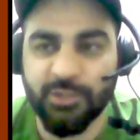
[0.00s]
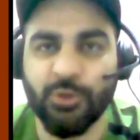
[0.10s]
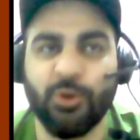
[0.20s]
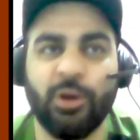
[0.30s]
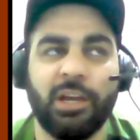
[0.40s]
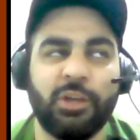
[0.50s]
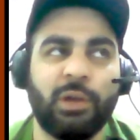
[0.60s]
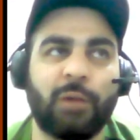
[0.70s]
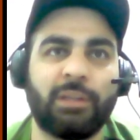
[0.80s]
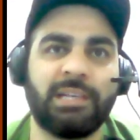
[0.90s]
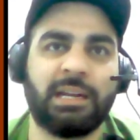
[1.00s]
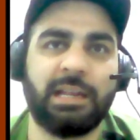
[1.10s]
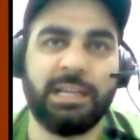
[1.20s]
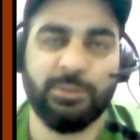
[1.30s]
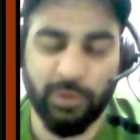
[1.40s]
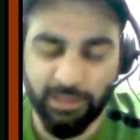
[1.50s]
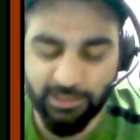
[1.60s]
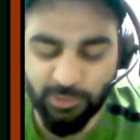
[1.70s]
So you have to generalize well.